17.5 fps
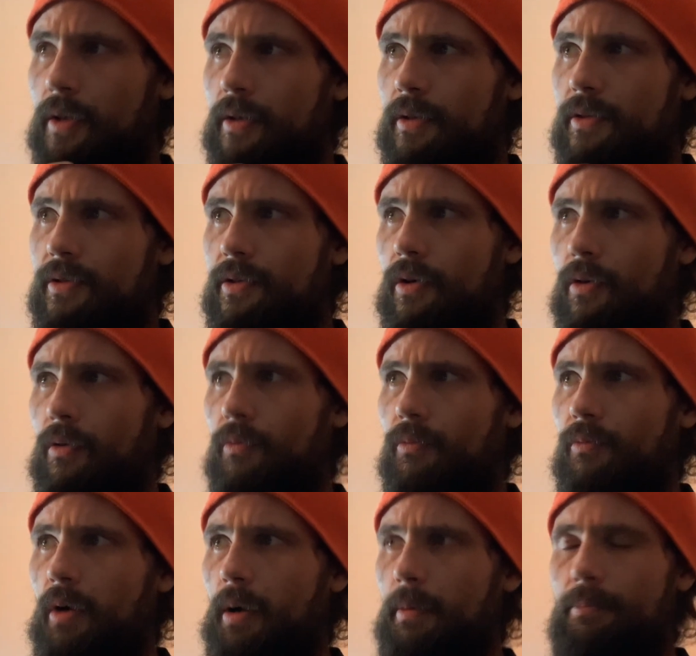So
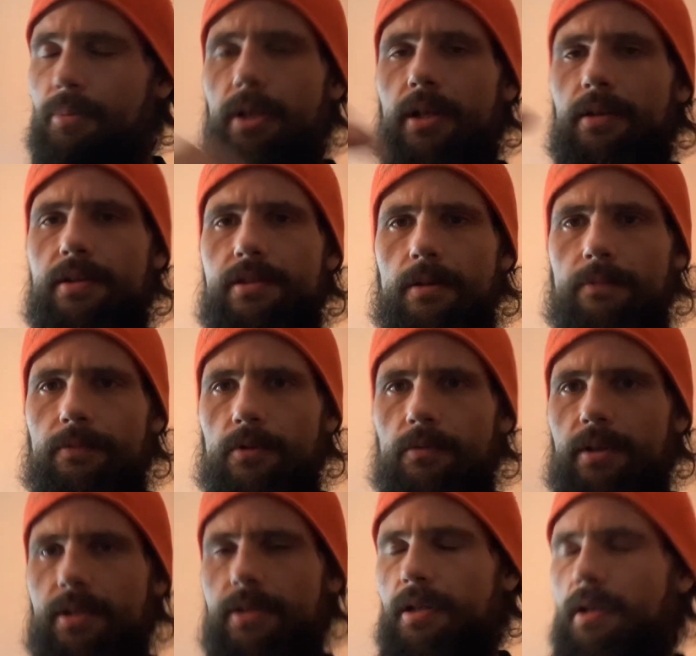I'm bringing this up for a
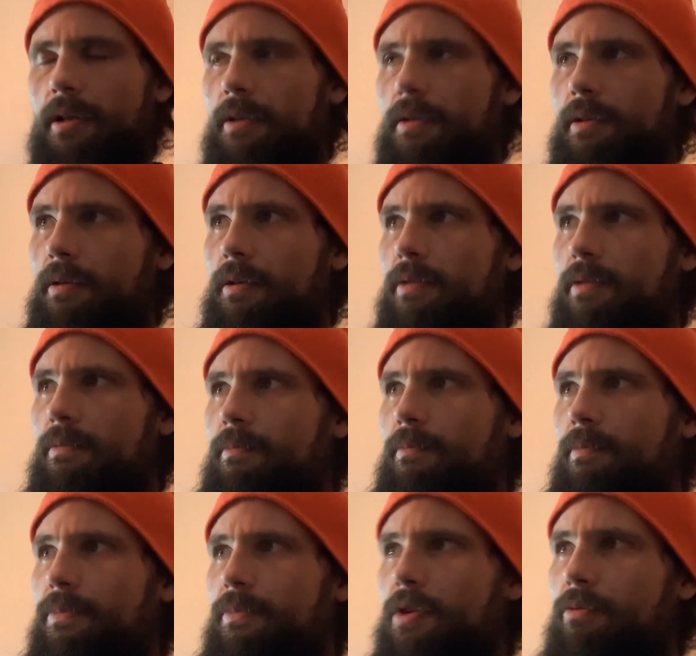
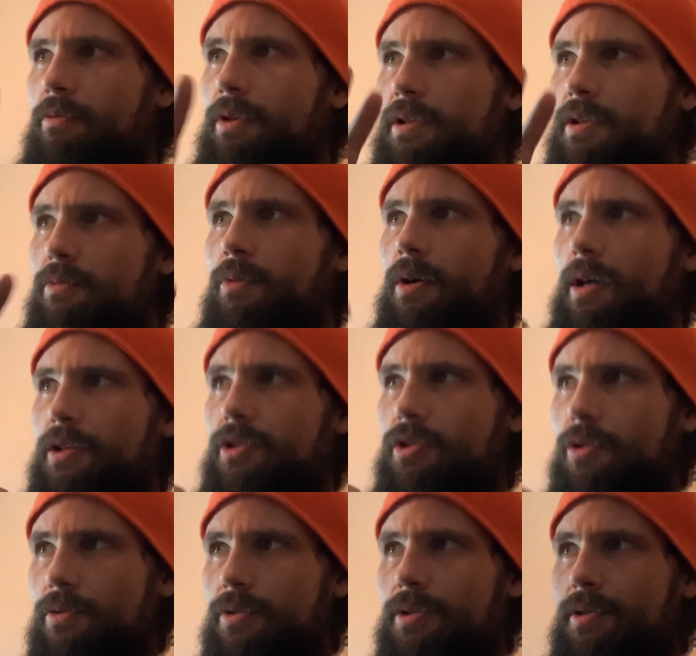reason. The reason why I
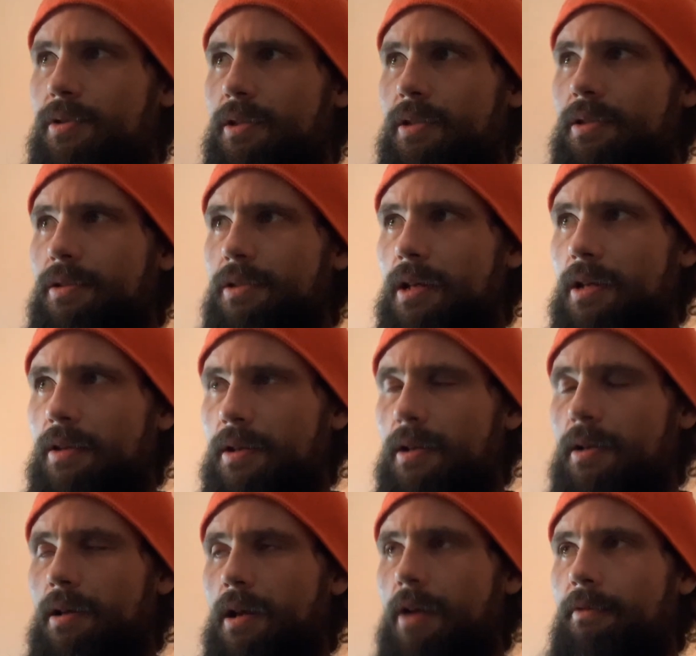chose to say
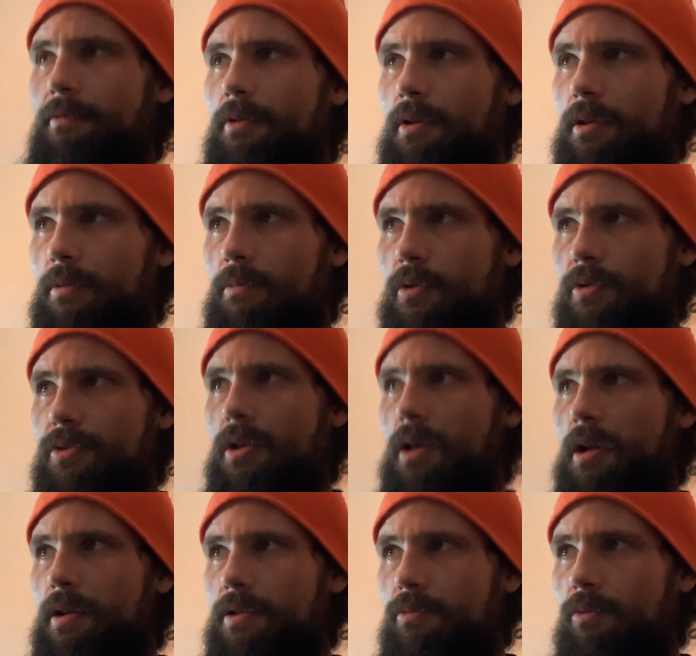that I feel like the Most
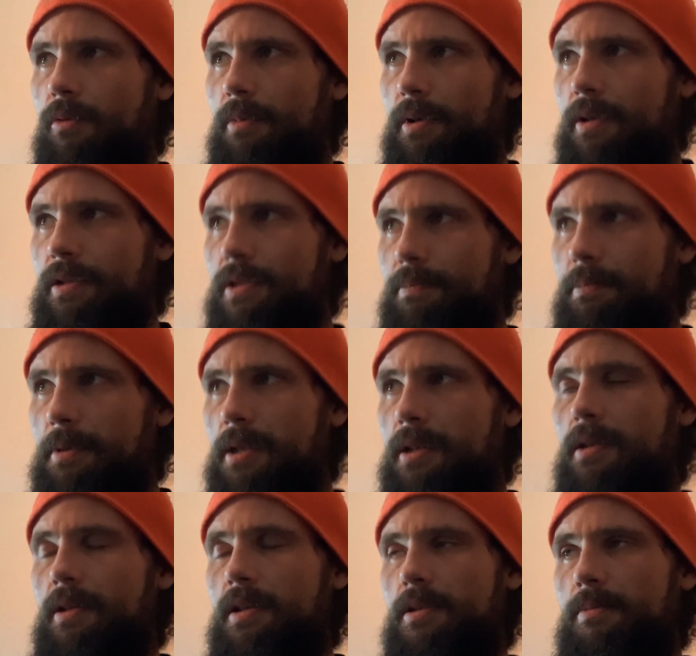High doesn't want me to
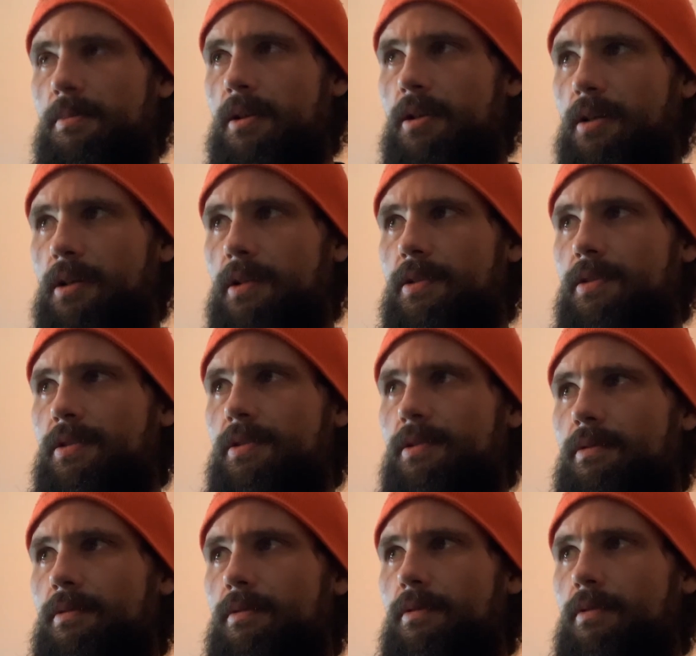speak is because
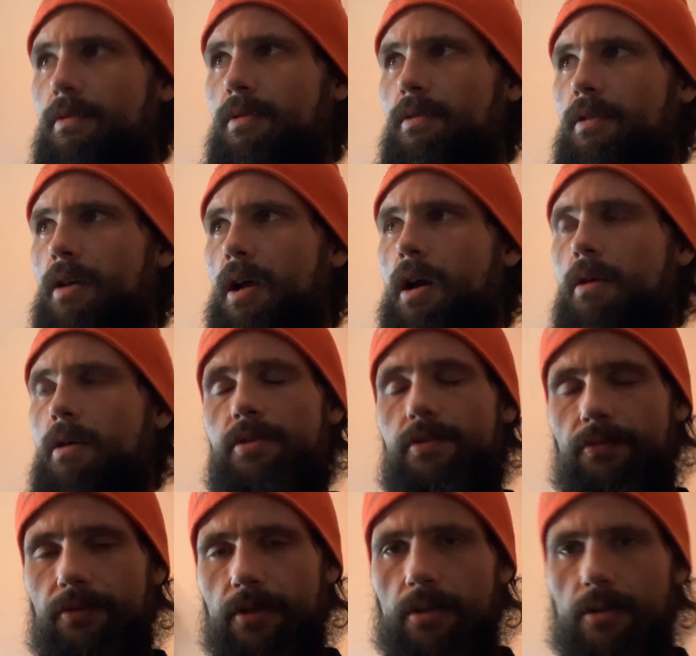I was
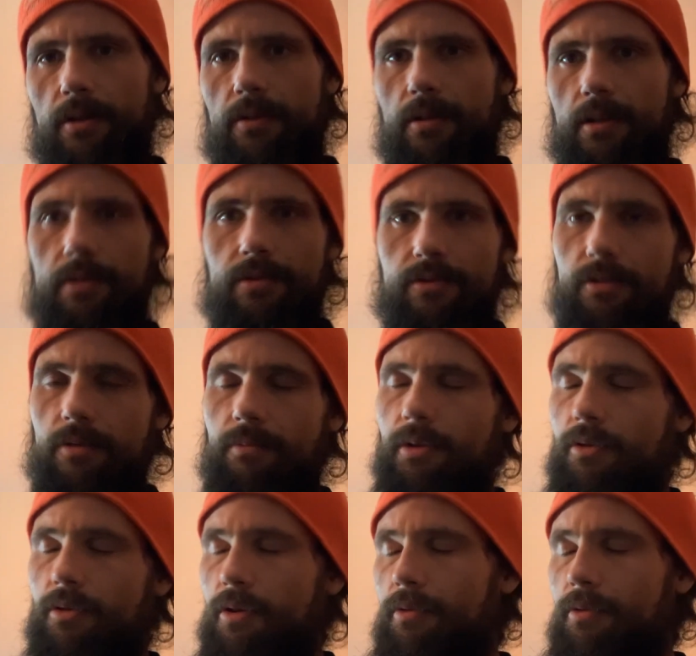feeling
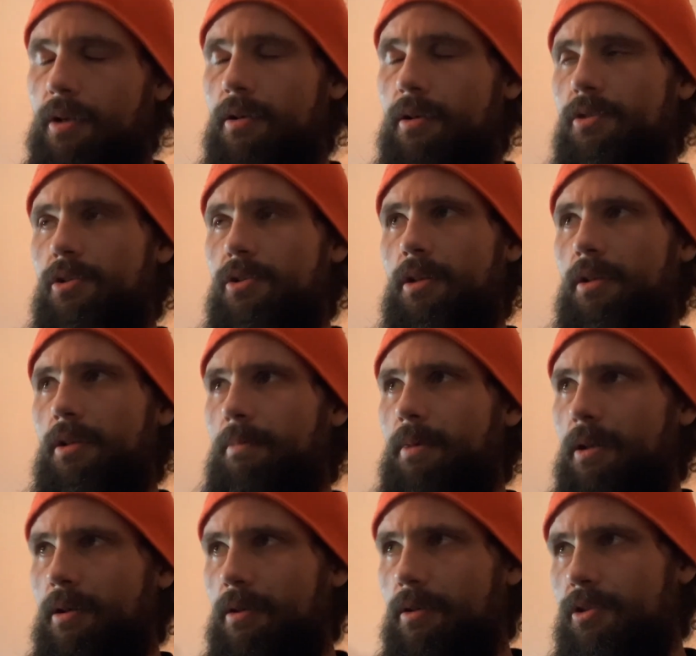extremely low in energy. Like
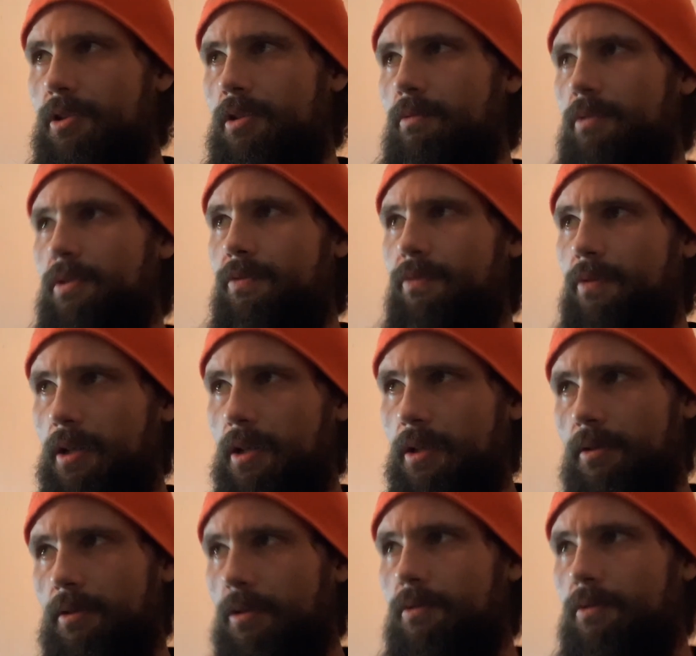my energy was
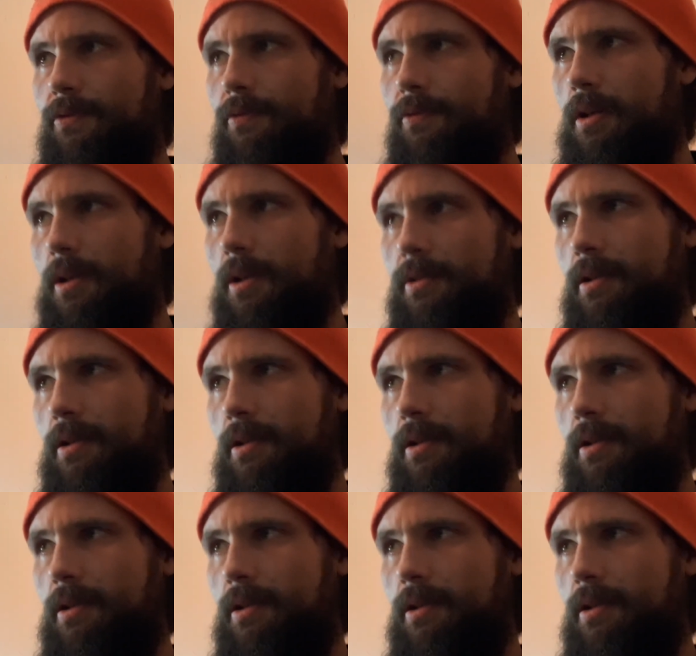fucking low as fuck.